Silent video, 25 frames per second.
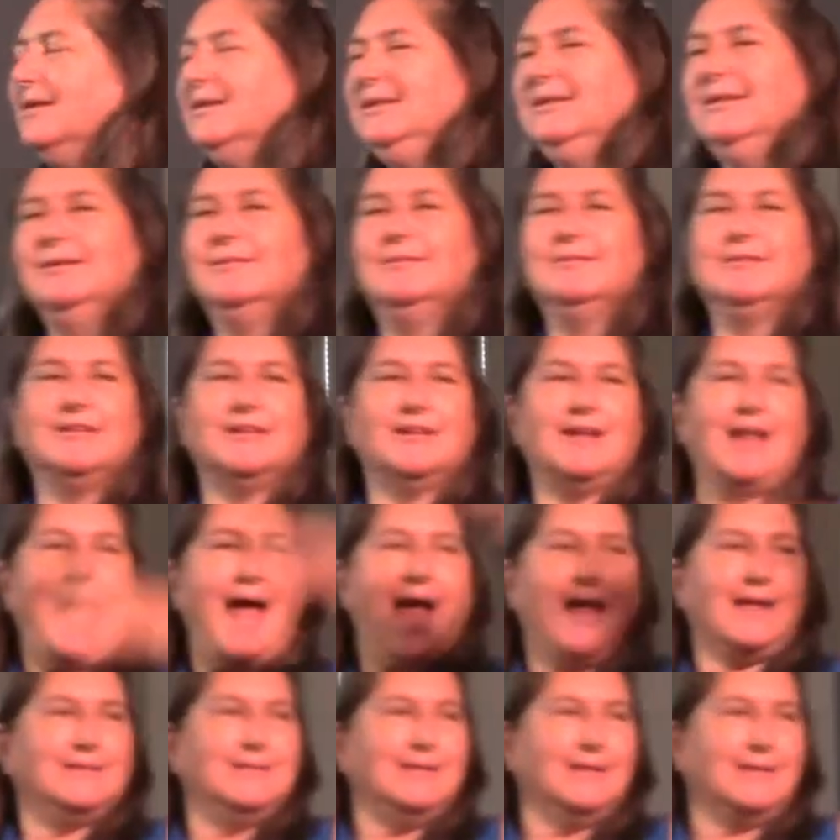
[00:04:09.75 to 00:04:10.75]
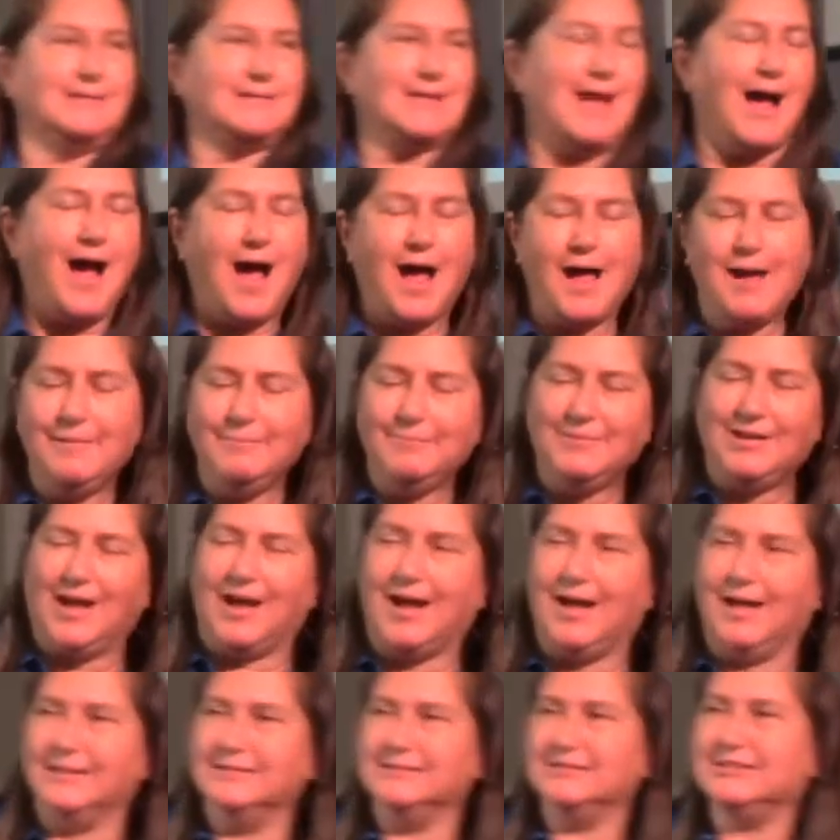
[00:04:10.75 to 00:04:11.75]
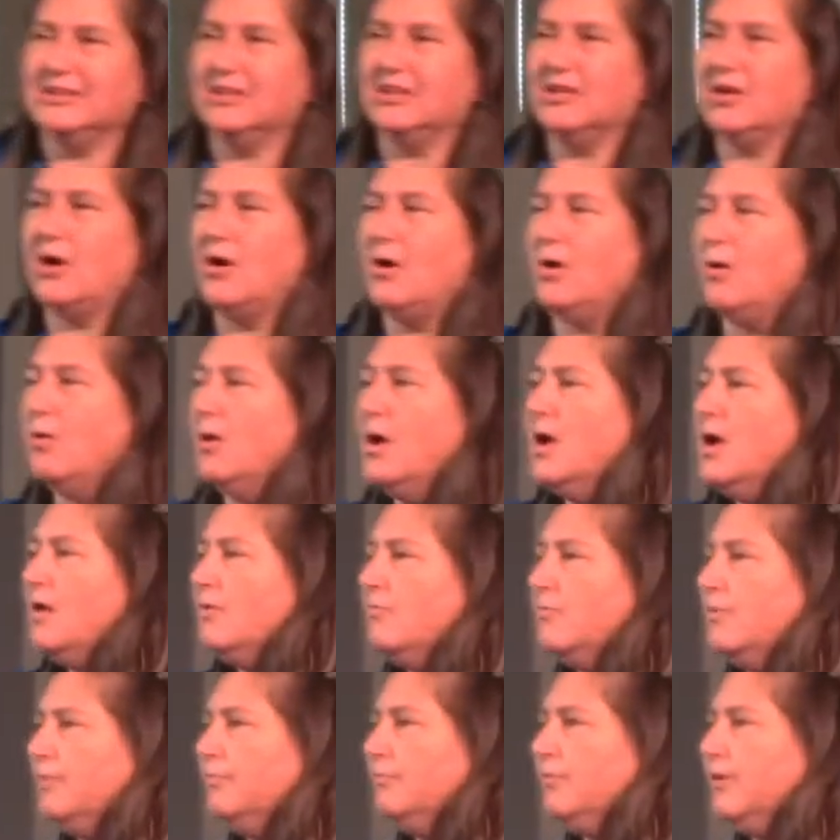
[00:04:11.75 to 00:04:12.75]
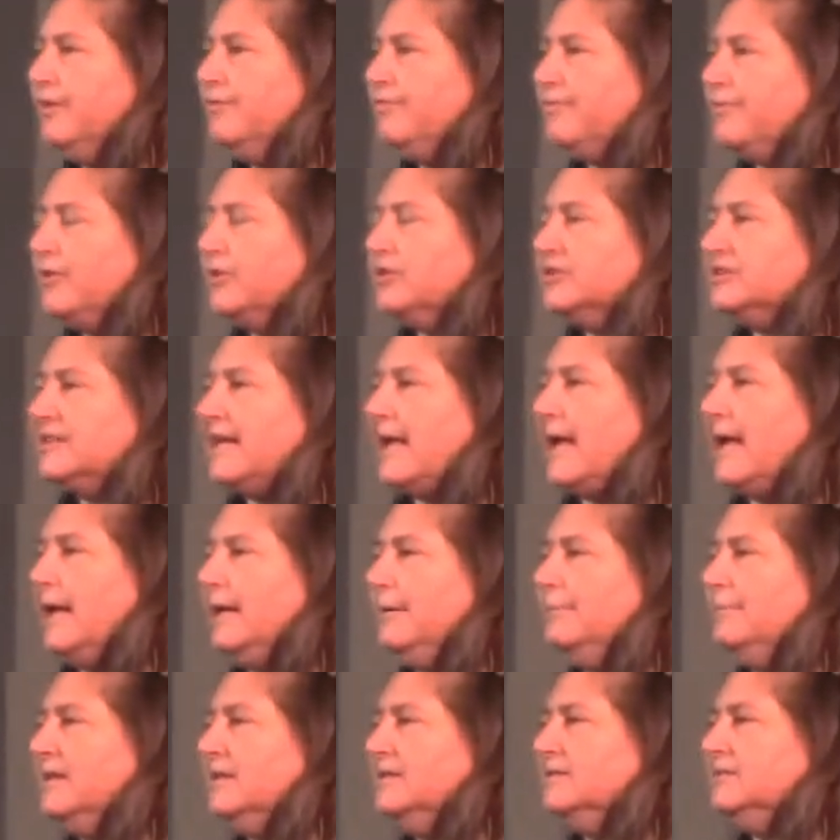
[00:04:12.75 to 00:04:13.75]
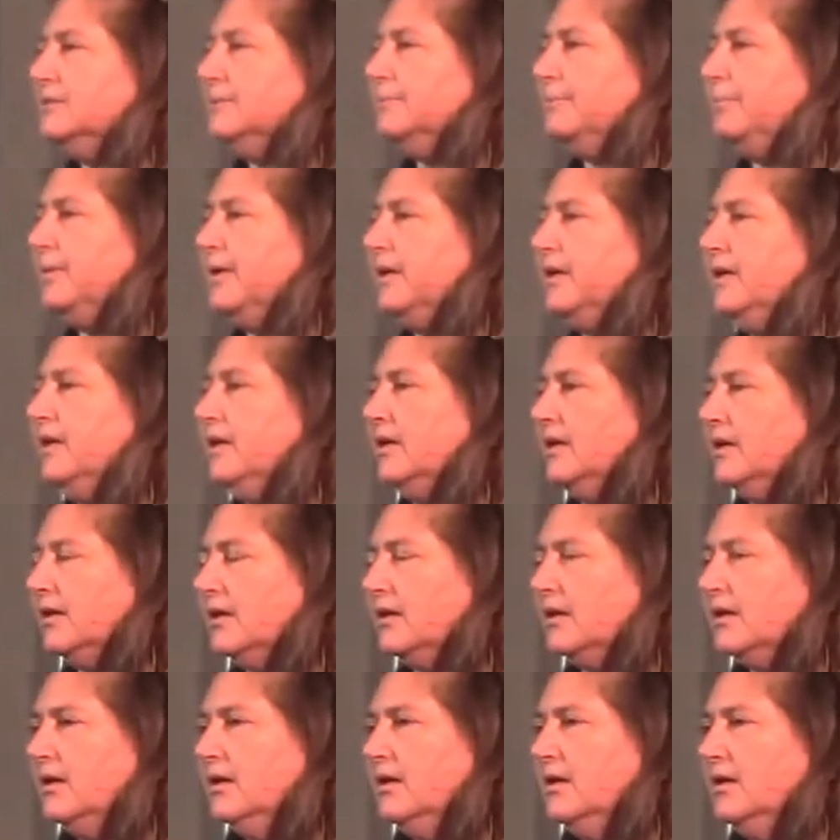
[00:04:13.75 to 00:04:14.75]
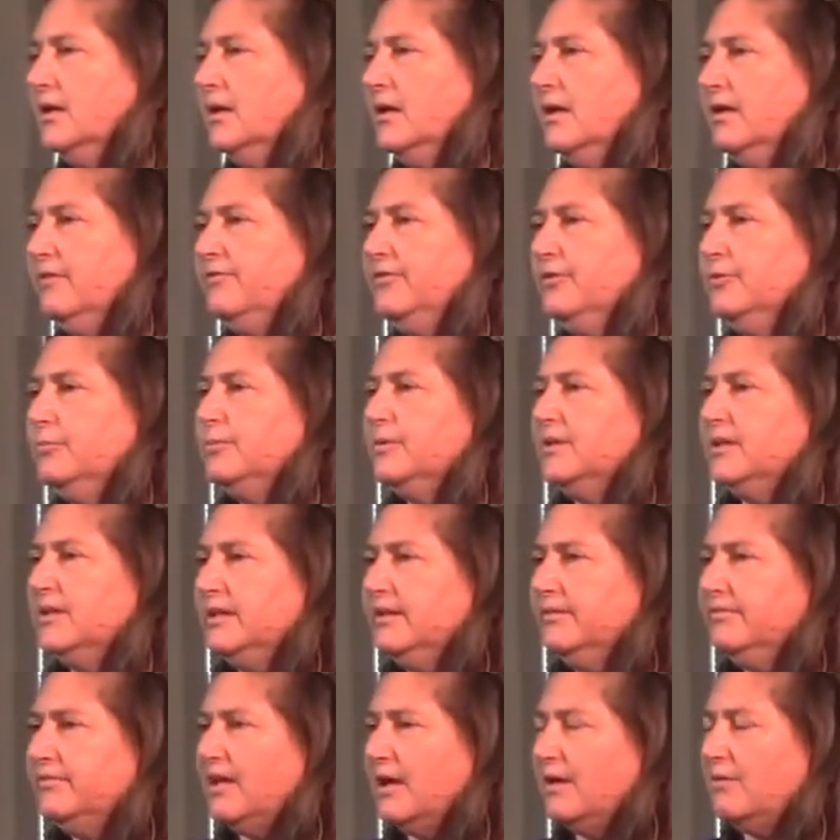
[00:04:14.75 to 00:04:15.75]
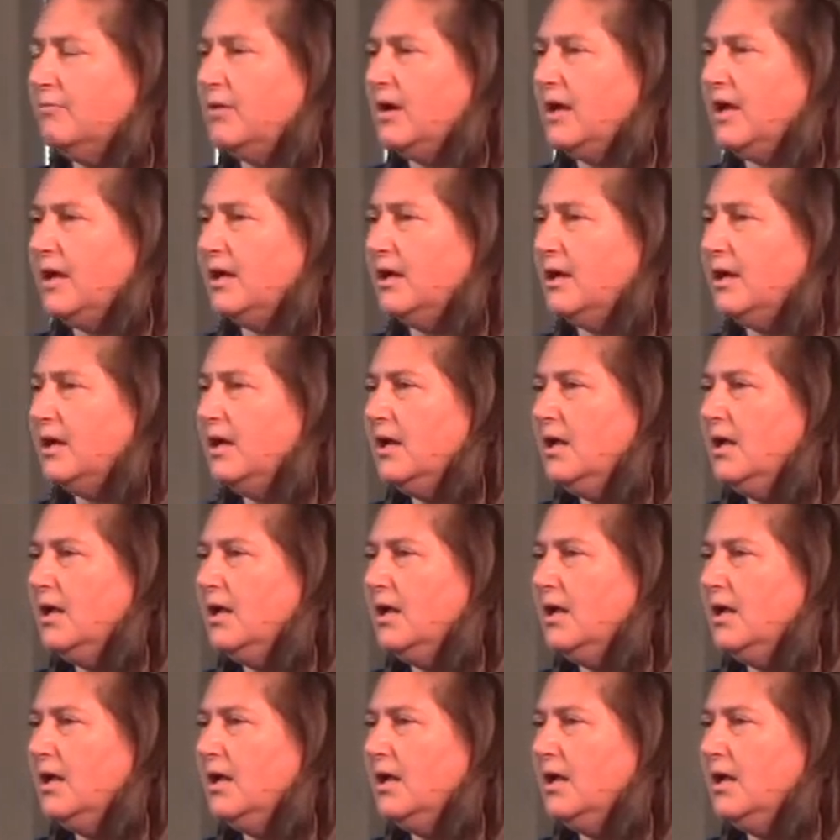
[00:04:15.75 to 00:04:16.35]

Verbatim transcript: you know, galactic timelines ago when we first came into being, if you believe that way.